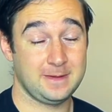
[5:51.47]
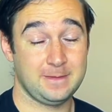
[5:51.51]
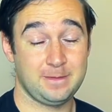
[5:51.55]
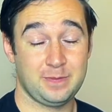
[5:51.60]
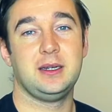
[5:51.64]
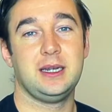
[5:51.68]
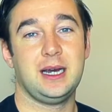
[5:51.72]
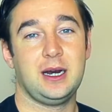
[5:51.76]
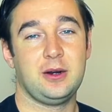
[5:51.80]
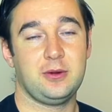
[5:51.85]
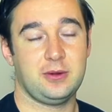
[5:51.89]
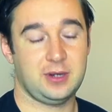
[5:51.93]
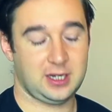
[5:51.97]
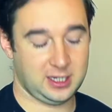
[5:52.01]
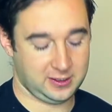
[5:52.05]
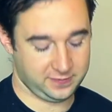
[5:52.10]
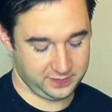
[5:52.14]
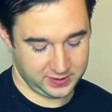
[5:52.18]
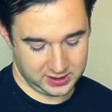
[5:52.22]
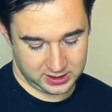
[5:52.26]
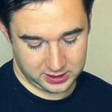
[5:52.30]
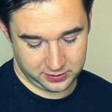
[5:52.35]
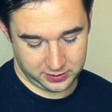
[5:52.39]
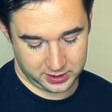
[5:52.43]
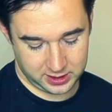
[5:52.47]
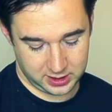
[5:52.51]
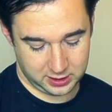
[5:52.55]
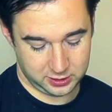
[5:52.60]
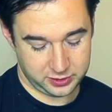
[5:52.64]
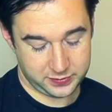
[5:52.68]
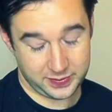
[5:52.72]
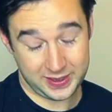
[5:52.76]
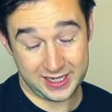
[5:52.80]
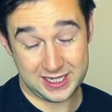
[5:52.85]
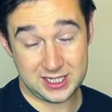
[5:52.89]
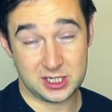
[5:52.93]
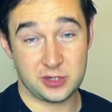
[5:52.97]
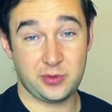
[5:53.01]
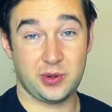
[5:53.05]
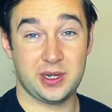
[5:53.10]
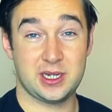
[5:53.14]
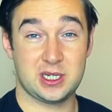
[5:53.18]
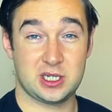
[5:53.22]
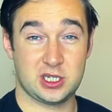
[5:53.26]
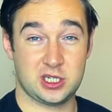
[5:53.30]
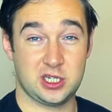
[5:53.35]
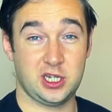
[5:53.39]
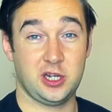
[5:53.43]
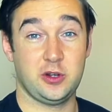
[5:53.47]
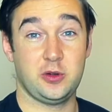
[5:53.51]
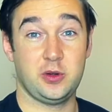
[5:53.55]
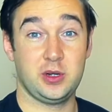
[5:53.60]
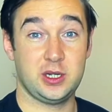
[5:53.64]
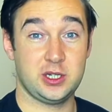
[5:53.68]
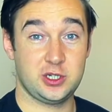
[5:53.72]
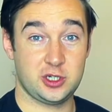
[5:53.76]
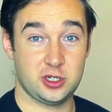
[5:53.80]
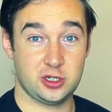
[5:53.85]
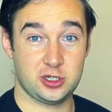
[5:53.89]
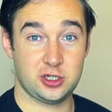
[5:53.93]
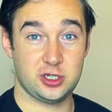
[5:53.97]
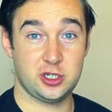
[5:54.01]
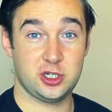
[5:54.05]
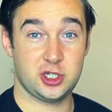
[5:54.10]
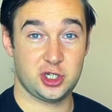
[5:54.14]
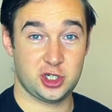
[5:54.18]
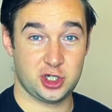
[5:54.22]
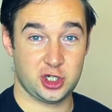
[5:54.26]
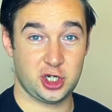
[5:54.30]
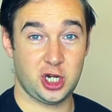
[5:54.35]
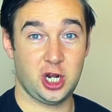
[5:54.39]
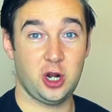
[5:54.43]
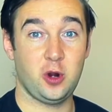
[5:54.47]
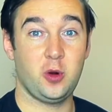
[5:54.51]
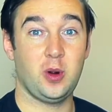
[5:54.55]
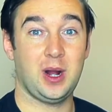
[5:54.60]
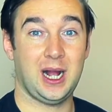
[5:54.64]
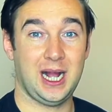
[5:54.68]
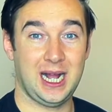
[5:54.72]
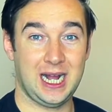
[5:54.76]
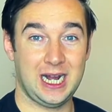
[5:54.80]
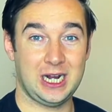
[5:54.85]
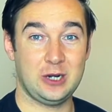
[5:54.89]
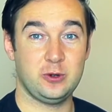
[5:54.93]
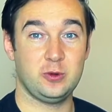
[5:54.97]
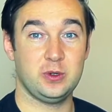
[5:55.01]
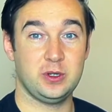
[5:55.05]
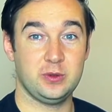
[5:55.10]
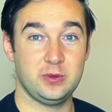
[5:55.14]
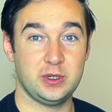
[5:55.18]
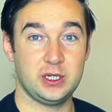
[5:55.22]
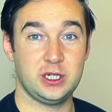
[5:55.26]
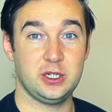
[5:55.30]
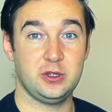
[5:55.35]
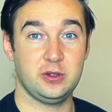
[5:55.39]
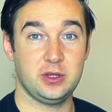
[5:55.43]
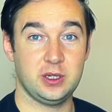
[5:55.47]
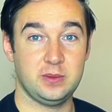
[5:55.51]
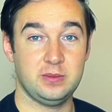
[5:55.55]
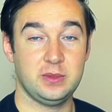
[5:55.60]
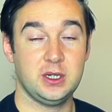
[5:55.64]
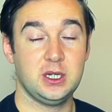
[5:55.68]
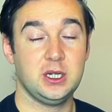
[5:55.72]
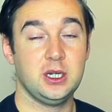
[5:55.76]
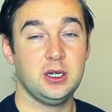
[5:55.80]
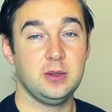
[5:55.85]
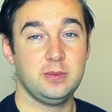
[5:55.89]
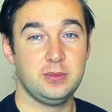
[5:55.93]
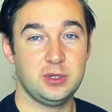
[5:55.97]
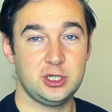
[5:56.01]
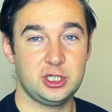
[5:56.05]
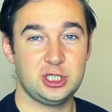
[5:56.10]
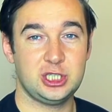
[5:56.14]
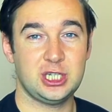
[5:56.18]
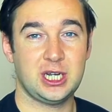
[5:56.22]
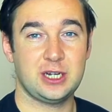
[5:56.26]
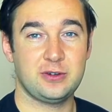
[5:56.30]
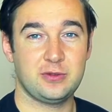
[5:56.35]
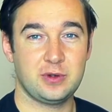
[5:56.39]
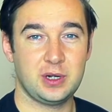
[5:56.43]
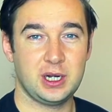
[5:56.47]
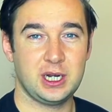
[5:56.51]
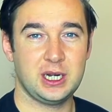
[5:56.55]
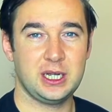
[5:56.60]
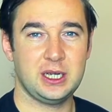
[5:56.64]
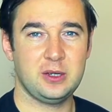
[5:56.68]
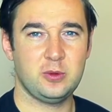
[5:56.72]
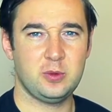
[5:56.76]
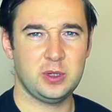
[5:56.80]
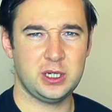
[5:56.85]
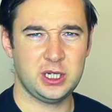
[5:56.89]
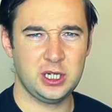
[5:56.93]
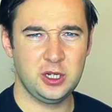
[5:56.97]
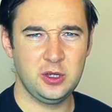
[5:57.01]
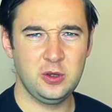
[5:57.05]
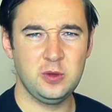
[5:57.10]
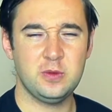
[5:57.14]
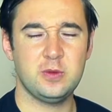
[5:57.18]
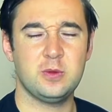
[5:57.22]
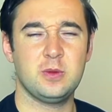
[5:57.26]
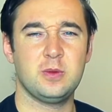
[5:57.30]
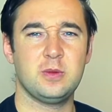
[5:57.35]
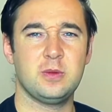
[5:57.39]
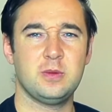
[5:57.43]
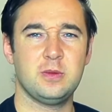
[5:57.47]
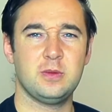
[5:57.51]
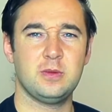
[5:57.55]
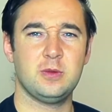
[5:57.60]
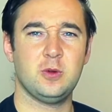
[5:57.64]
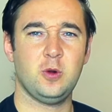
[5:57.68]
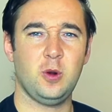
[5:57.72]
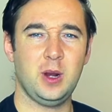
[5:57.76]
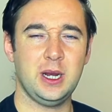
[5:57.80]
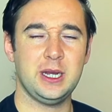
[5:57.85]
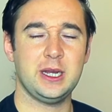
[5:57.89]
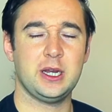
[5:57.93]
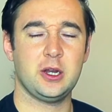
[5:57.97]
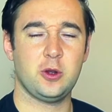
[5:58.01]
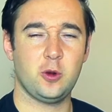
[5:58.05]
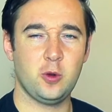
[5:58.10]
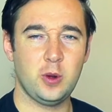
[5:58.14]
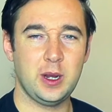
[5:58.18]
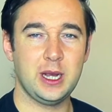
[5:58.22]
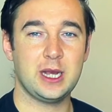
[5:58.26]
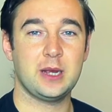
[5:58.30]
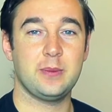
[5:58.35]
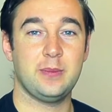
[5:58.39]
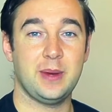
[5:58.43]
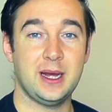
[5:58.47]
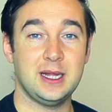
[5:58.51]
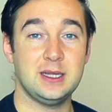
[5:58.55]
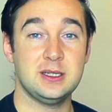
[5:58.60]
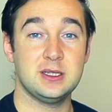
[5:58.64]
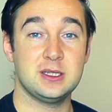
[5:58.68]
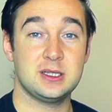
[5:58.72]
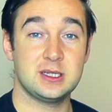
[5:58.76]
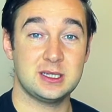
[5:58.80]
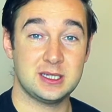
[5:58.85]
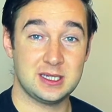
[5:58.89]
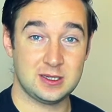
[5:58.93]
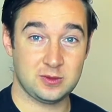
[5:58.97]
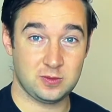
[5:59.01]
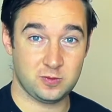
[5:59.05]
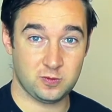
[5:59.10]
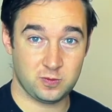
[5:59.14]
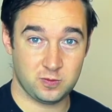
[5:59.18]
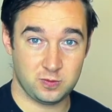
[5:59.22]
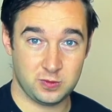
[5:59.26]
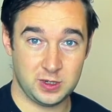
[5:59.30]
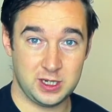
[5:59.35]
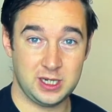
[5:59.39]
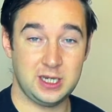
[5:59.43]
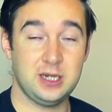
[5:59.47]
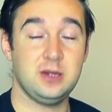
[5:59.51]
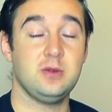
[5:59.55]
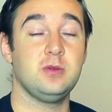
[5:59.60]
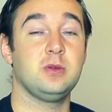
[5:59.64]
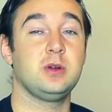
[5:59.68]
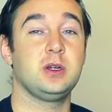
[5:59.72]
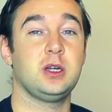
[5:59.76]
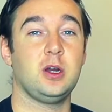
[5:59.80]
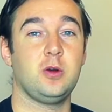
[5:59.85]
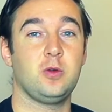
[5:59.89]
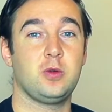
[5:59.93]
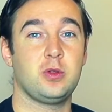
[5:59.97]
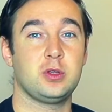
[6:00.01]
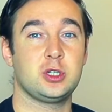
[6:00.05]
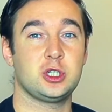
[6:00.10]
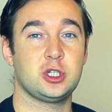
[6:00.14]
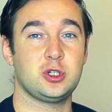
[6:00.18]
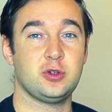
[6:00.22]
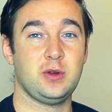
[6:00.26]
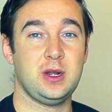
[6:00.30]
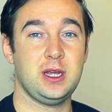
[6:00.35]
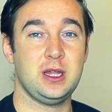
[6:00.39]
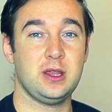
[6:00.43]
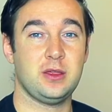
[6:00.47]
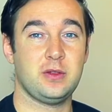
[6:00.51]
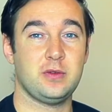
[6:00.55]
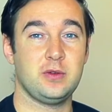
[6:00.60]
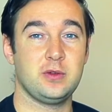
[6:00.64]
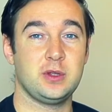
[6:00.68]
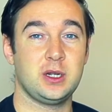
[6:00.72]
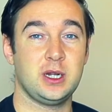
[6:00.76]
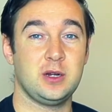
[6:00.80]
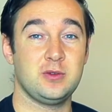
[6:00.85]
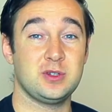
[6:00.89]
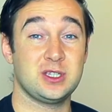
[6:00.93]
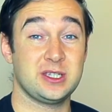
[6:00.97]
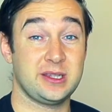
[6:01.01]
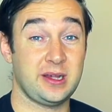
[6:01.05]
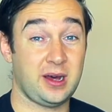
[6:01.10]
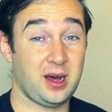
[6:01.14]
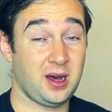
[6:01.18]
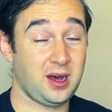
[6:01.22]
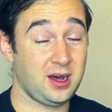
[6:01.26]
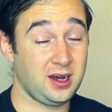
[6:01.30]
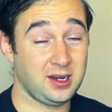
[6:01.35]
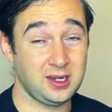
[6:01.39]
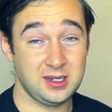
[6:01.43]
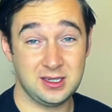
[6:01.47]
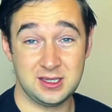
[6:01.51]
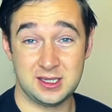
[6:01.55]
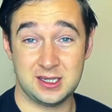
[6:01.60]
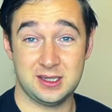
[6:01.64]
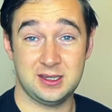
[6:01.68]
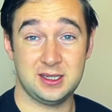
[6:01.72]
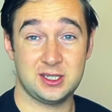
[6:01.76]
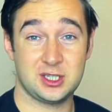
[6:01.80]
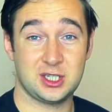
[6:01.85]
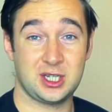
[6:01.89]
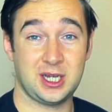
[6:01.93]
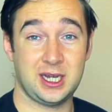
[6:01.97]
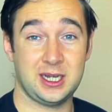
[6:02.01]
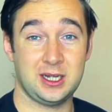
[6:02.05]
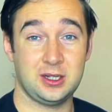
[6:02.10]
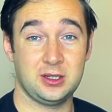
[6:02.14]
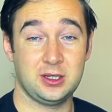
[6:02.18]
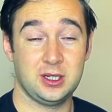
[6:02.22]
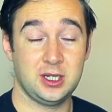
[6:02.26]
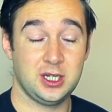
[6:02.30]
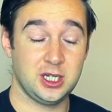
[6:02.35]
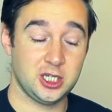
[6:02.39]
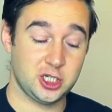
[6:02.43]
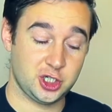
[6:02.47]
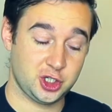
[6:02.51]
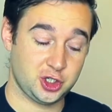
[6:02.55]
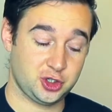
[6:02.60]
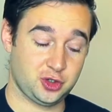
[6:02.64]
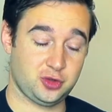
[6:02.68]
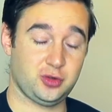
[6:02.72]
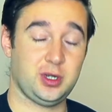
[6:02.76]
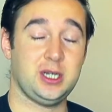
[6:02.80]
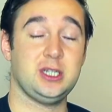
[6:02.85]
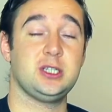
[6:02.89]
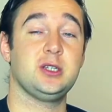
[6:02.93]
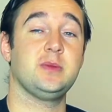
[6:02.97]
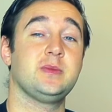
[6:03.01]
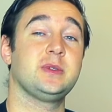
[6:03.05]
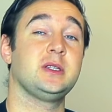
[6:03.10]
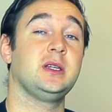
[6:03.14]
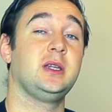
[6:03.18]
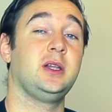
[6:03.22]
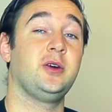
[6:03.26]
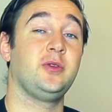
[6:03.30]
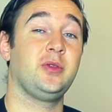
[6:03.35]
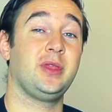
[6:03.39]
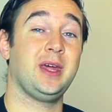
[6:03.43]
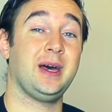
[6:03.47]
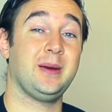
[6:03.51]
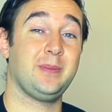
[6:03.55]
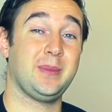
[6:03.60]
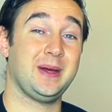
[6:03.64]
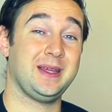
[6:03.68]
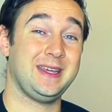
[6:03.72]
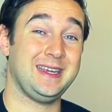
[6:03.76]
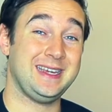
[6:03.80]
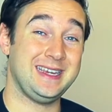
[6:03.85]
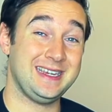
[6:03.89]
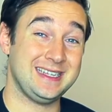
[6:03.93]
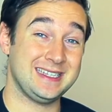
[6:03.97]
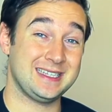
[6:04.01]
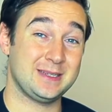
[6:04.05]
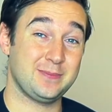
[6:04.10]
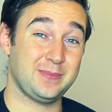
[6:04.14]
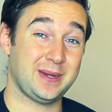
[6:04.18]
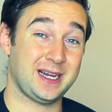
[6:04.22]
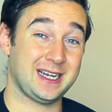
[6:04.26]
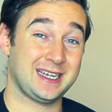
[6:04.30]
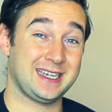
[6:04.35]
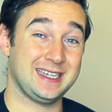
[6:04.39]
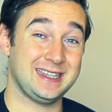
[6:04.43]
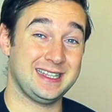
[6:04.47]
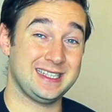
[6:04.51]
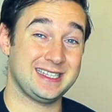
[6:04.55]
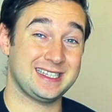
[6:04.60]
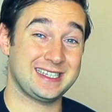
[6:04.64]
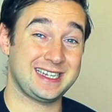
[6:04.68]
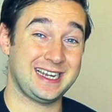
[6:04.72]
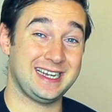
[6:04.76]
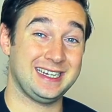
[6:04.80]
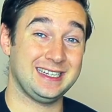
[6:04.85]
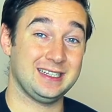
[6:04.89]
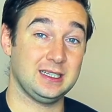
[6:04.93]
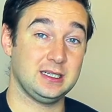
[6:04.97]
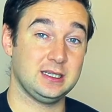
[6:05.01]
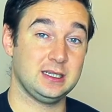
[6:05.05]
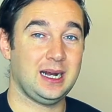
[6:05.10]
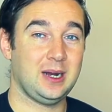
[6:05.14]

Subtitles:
Now, I've been doing those bends quite slowly just to show how we would do them, but generally we do quite quick bends to really go straight through the notes that aren't in the scale, straight the note that is back in the scale.